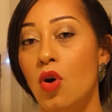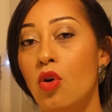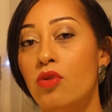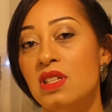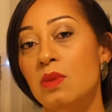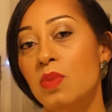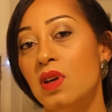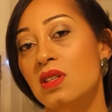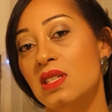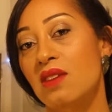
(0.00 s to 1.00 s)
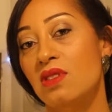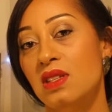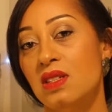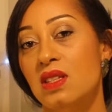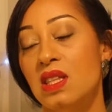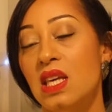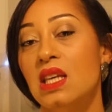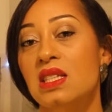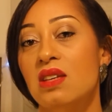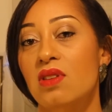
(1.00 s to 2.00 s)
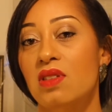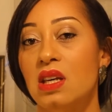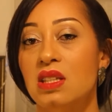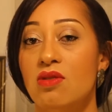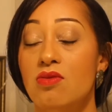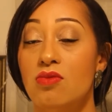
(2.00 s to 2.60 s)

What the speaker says: or is it because there are